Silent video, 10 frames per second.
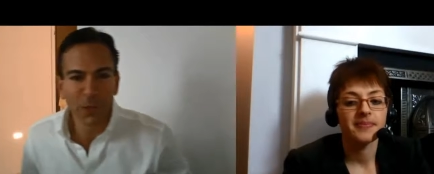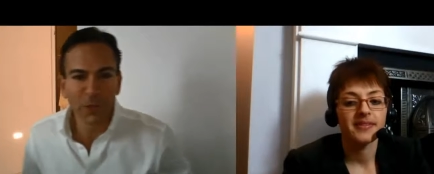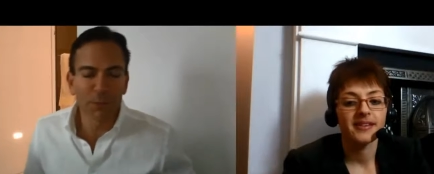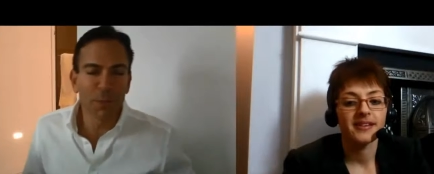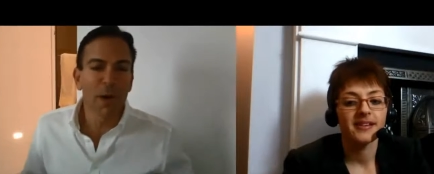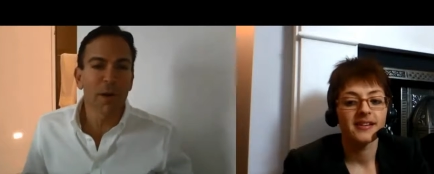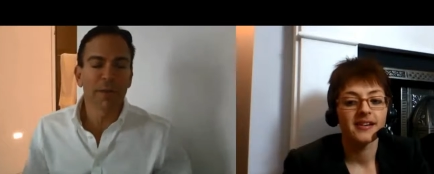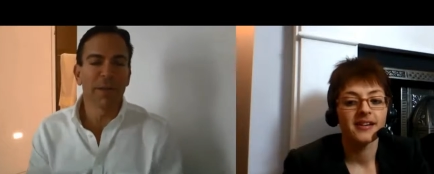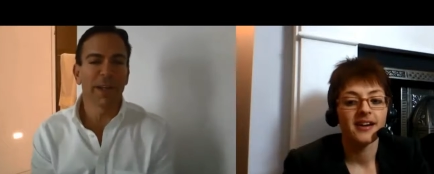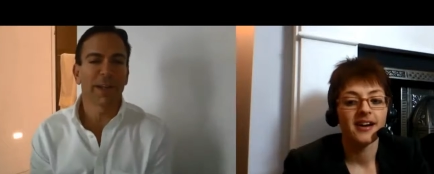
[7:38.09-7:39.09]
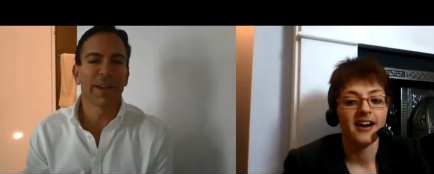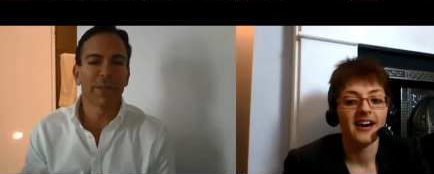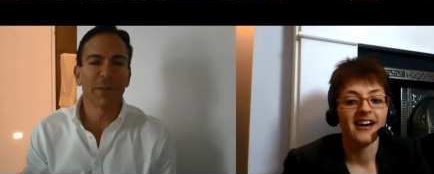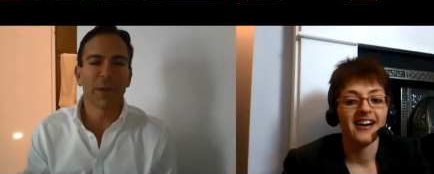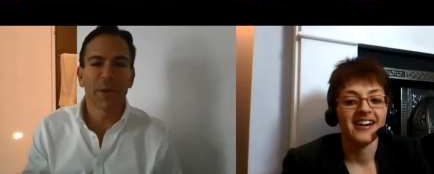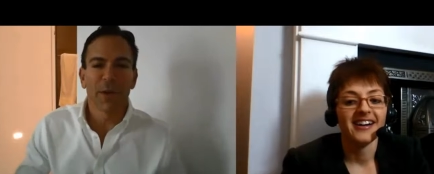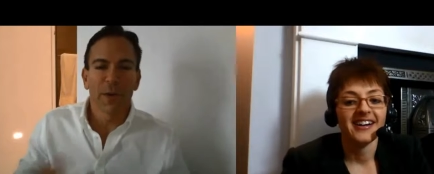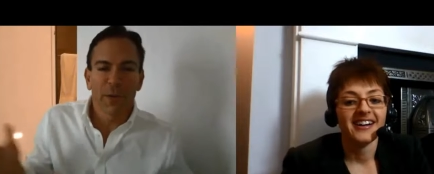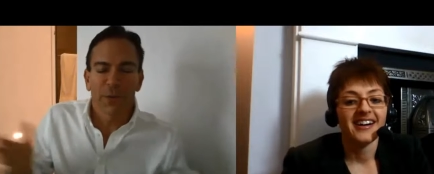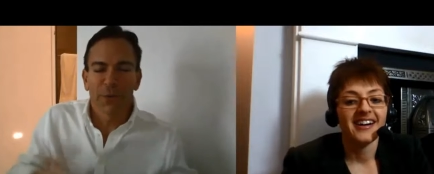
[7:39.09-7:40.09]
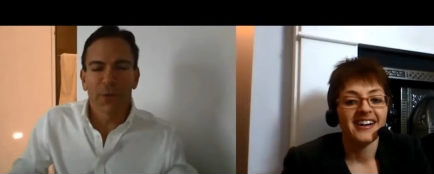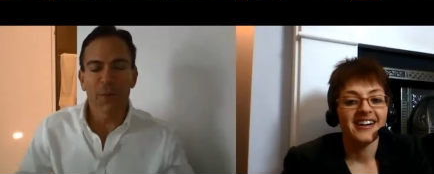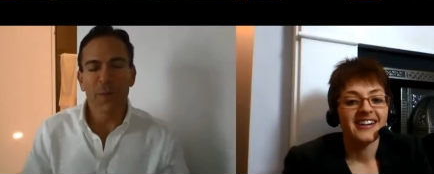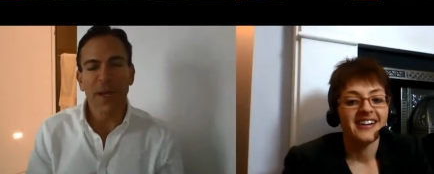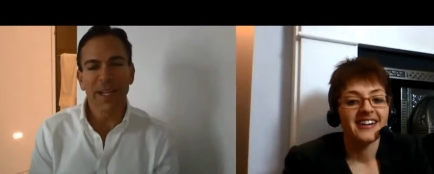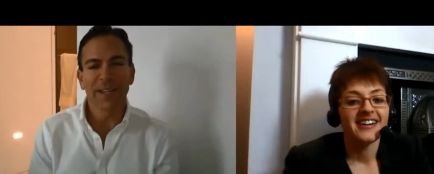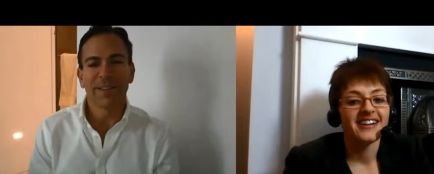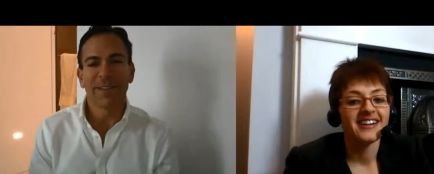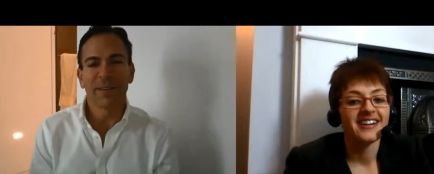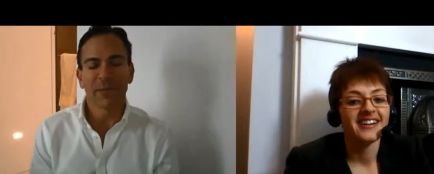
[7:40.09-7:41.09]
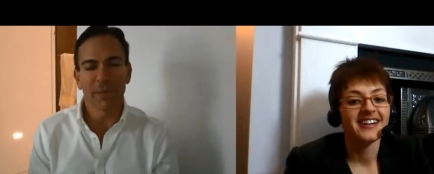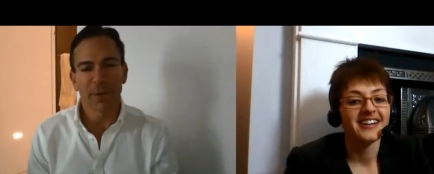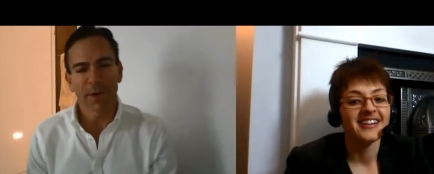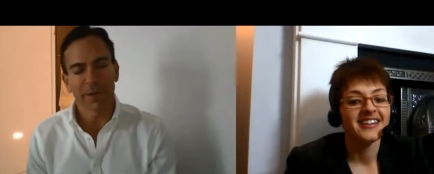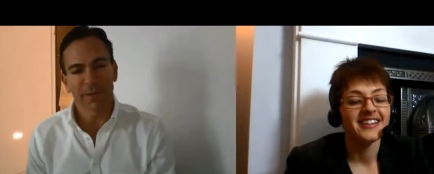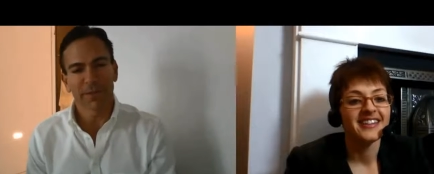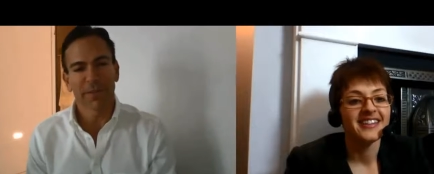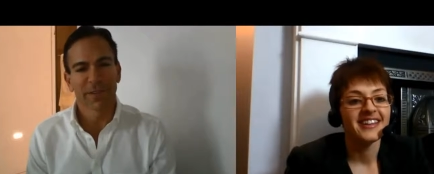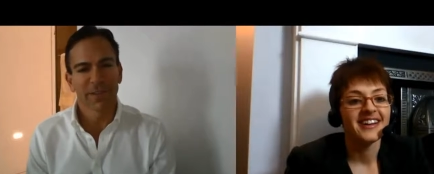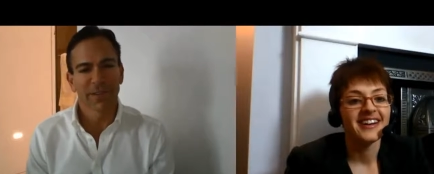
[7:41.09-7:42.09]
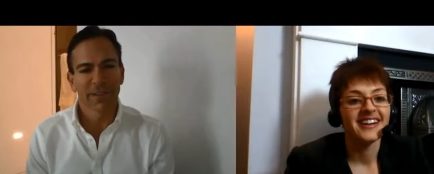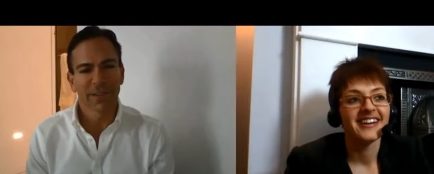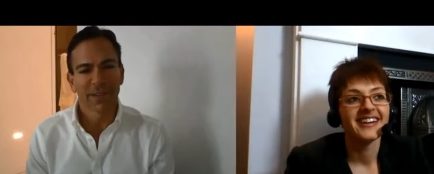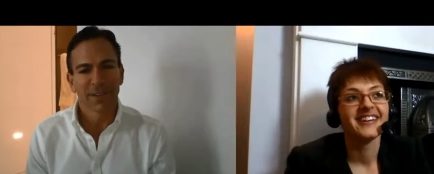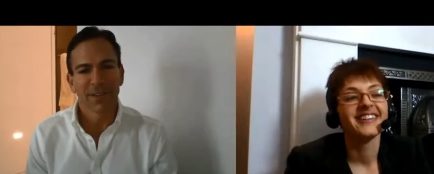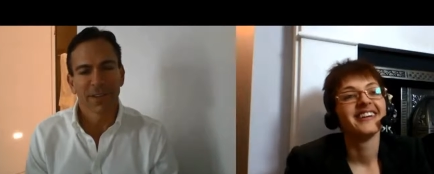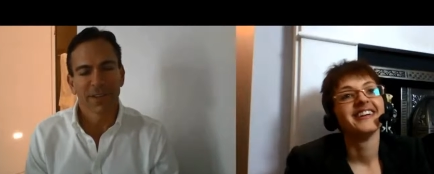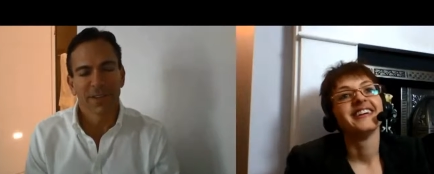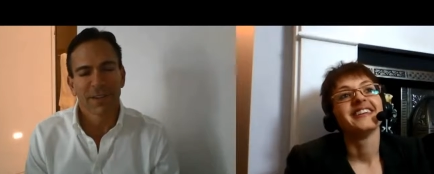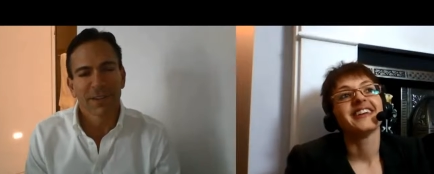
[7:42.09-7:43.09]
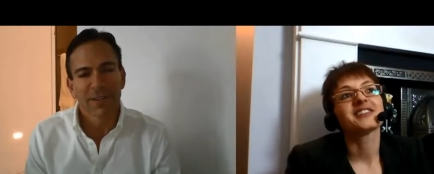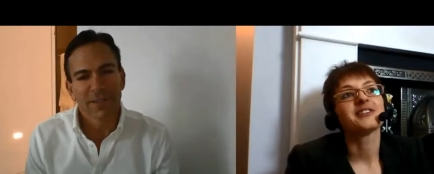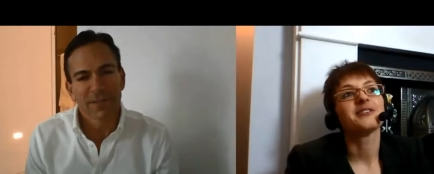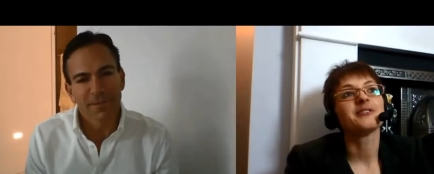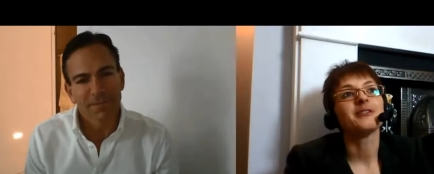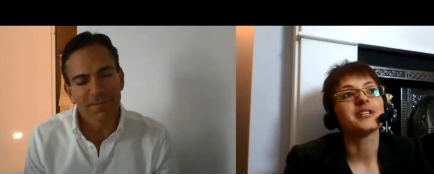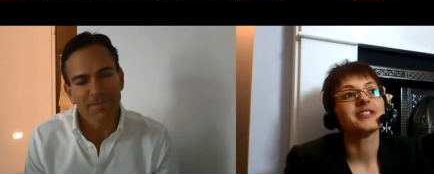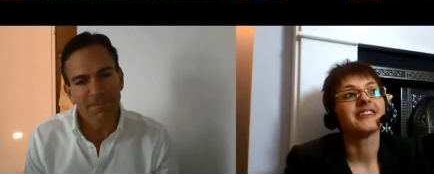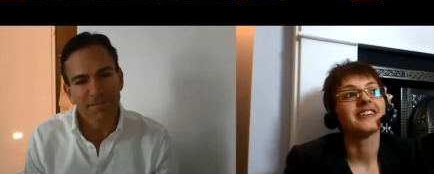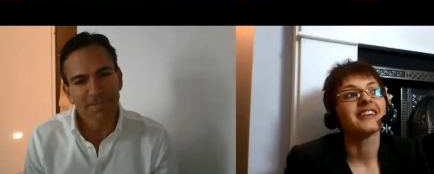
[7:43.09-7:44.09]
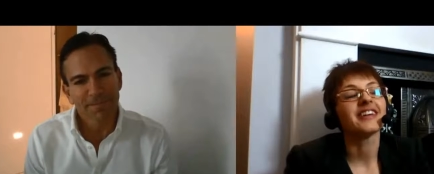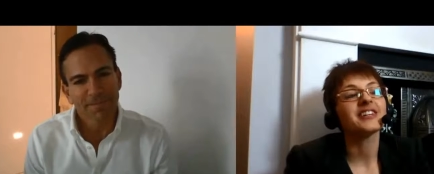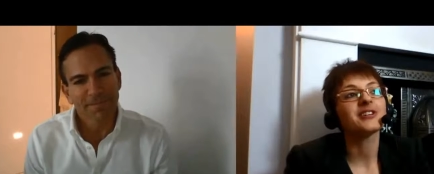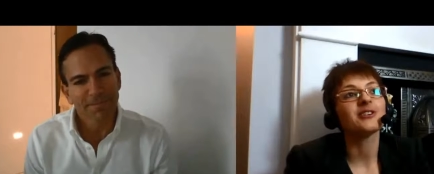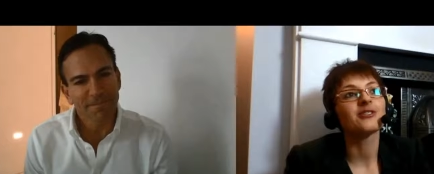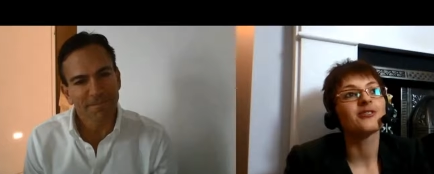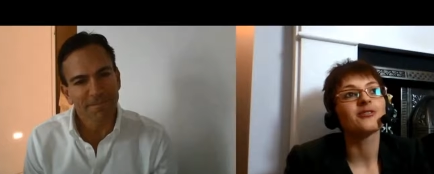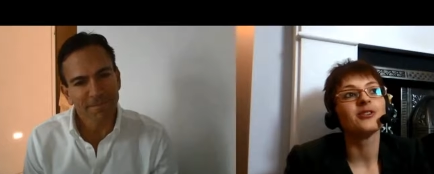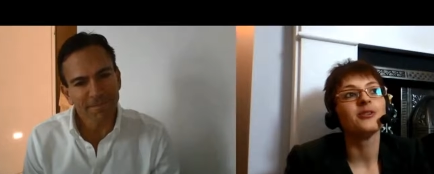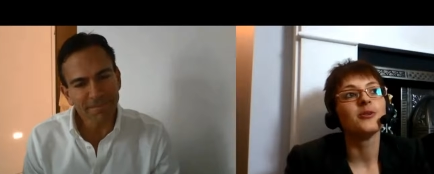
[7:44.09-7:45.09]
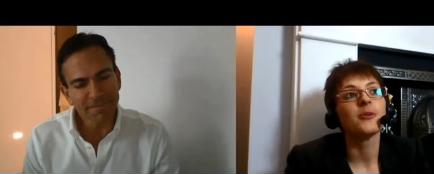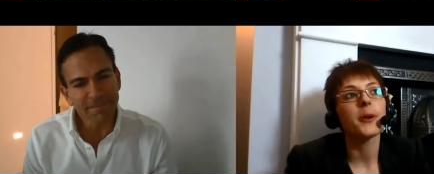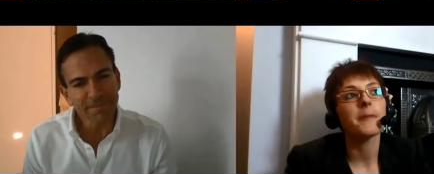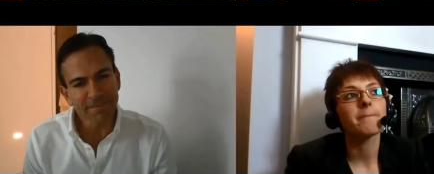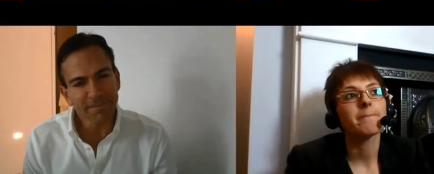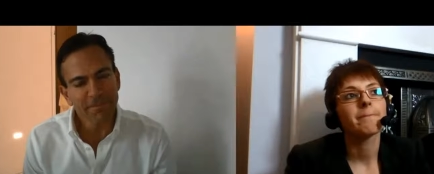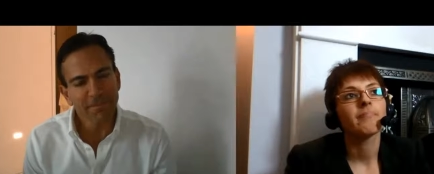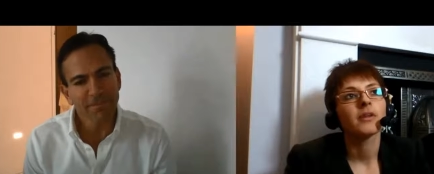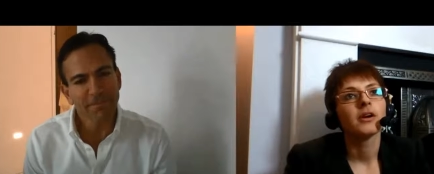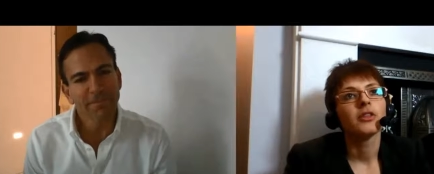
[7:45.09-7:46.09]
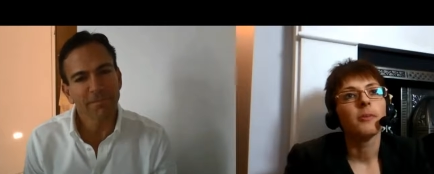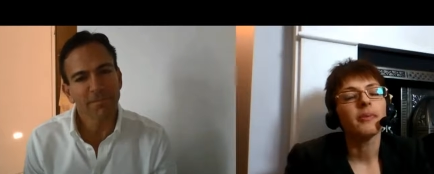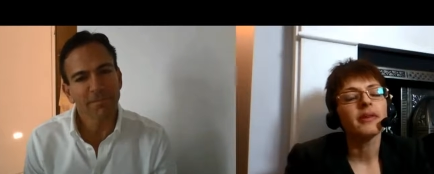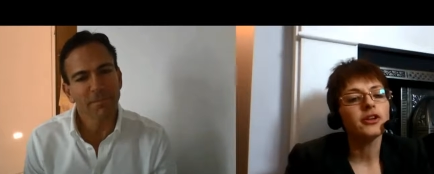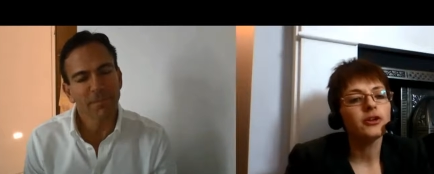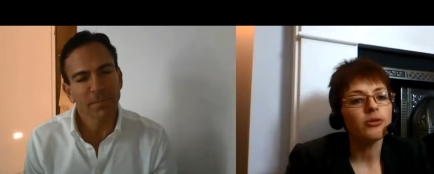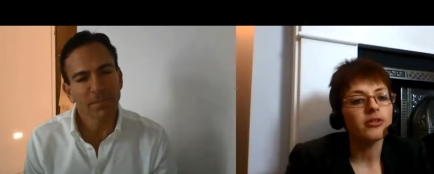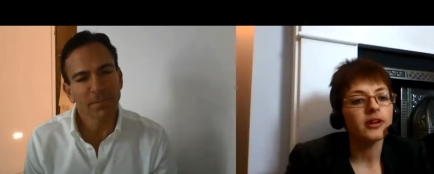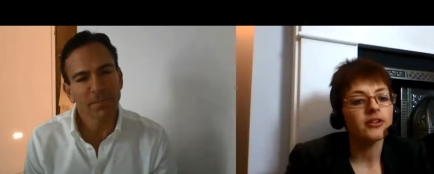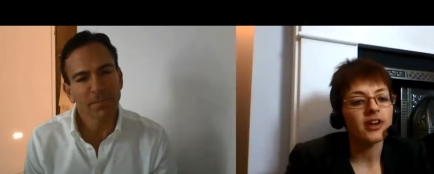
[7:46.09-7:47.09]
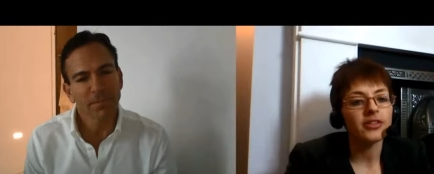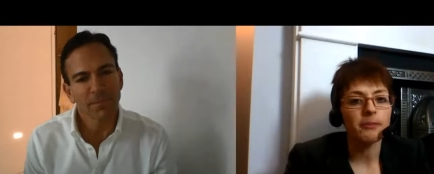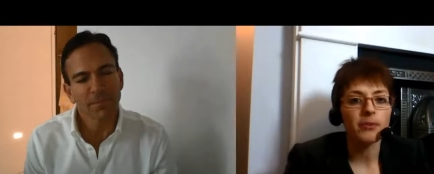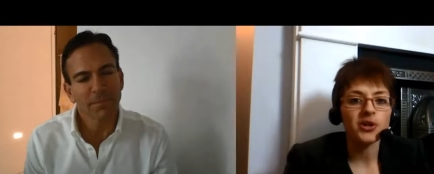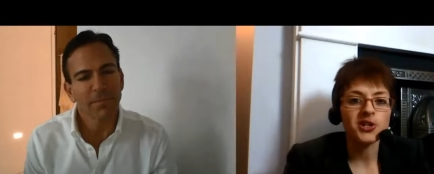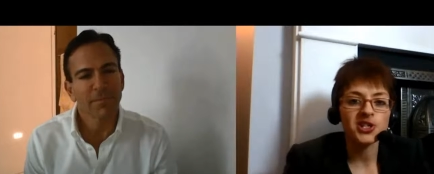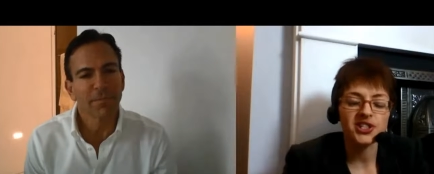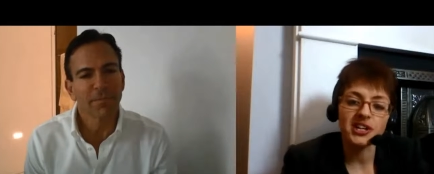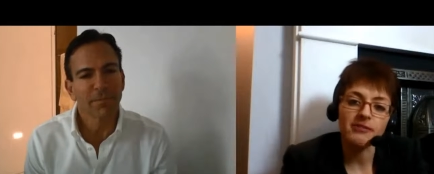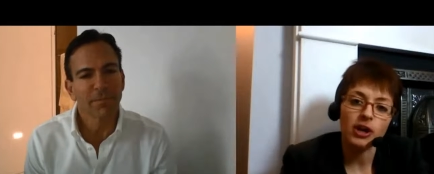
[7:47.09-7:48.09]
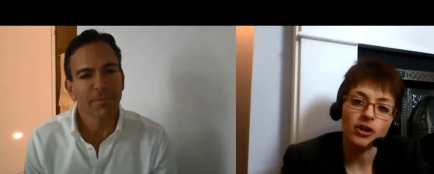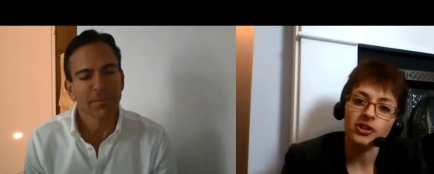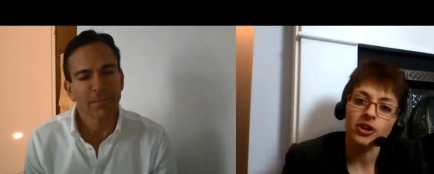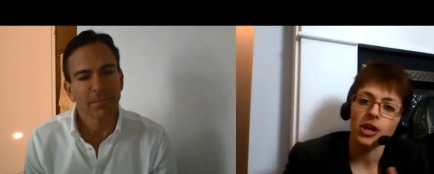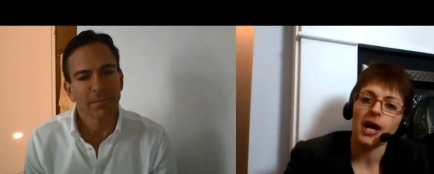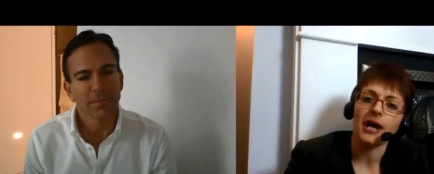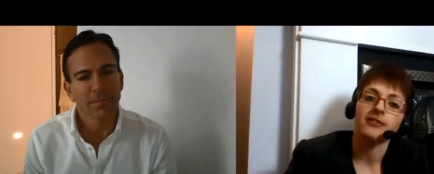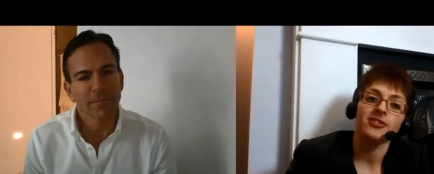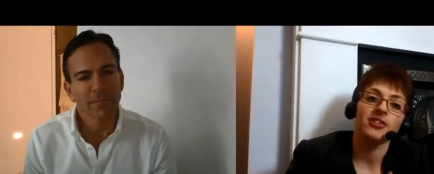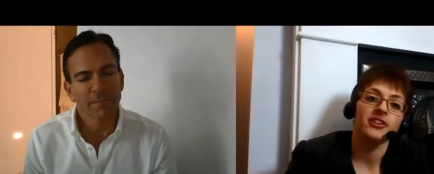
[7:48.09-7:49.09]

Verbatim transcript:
Speaker 1: which part of it? Because there are so many different parts.
Speaker 2: That's a good question. Let's go through the bit that you think has had the most steering on your life